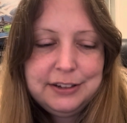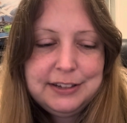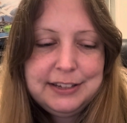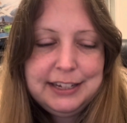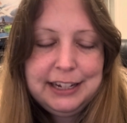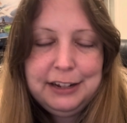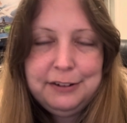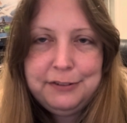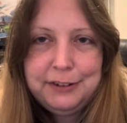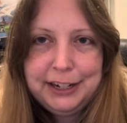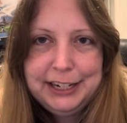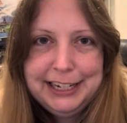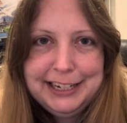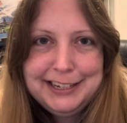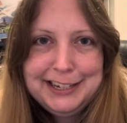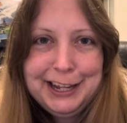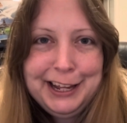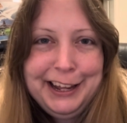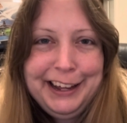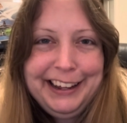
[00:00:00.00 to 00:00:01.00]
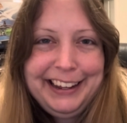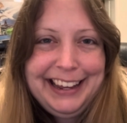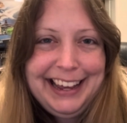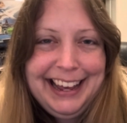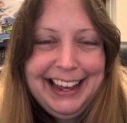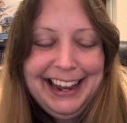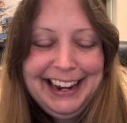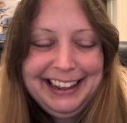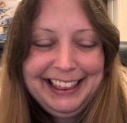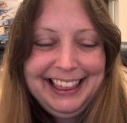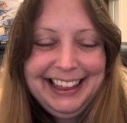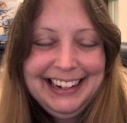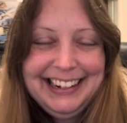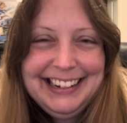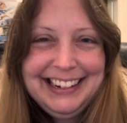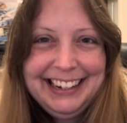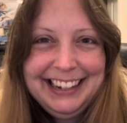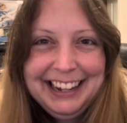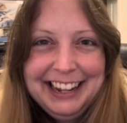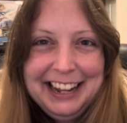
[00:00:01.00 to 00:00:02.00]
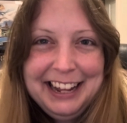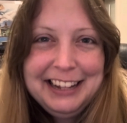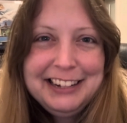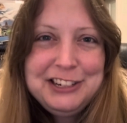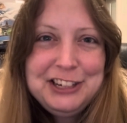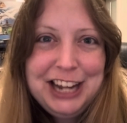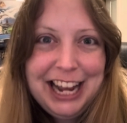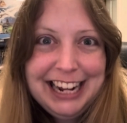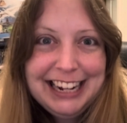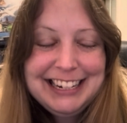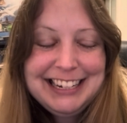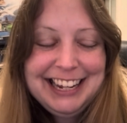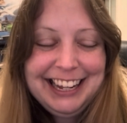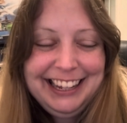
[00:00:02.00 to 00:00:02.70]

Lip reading: see if I need to get anything checked,